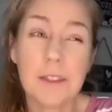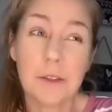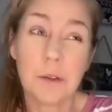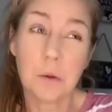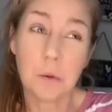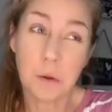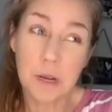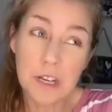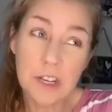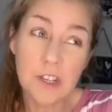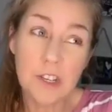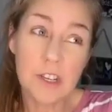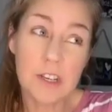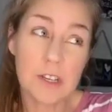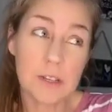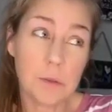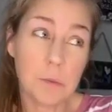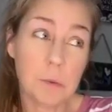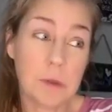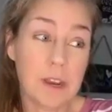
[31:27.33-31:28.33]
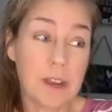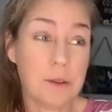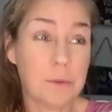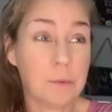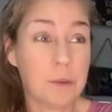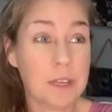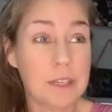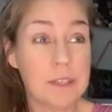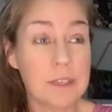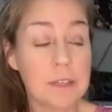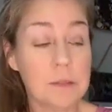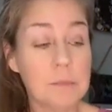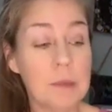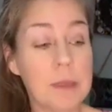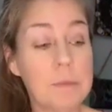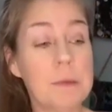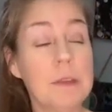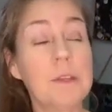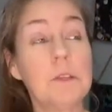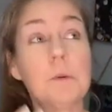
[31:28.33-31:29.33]
Now the question is when I read to the
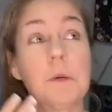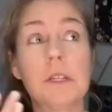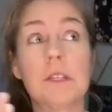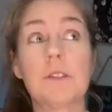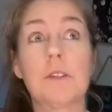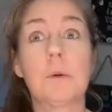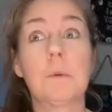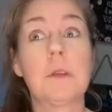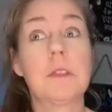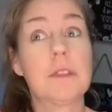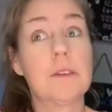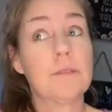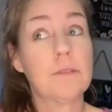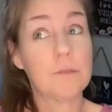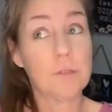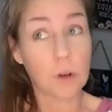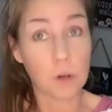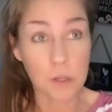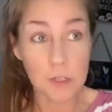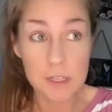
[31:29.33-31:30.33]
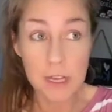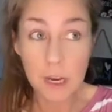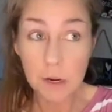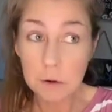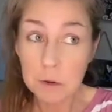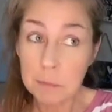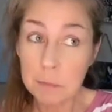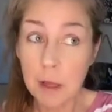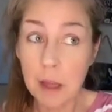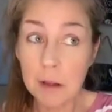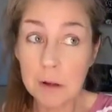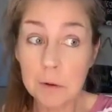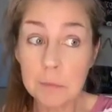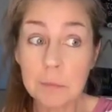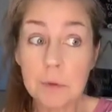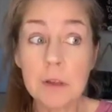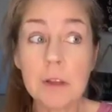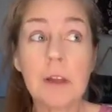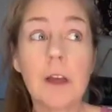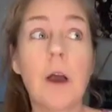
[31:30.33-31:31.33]
baby, do I start with the first Harry Potter
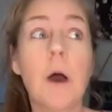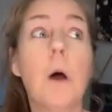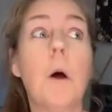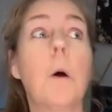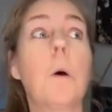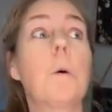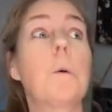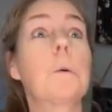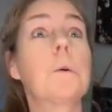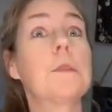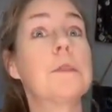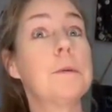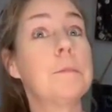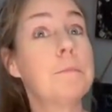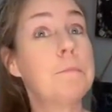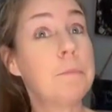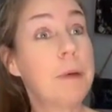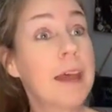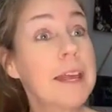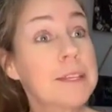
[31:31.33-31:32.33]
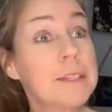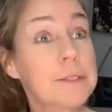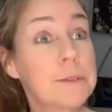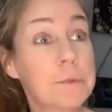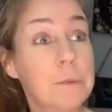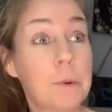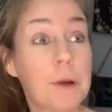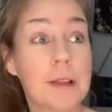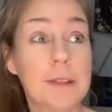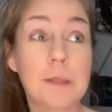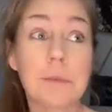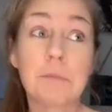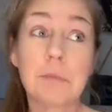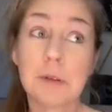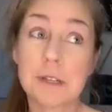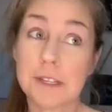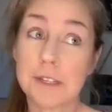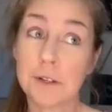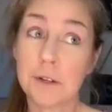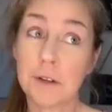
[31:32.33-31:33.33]
book or the best one, The
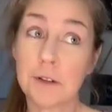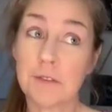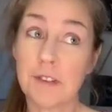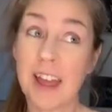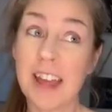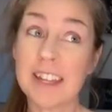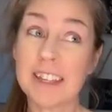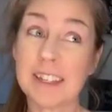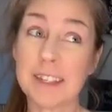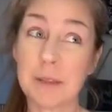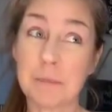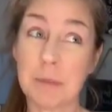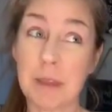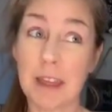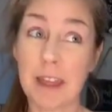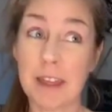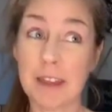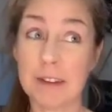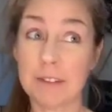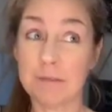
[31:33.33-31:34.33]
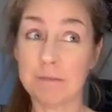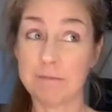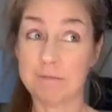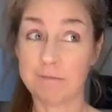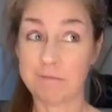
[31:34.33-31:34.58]
Prisoner of Azkaban?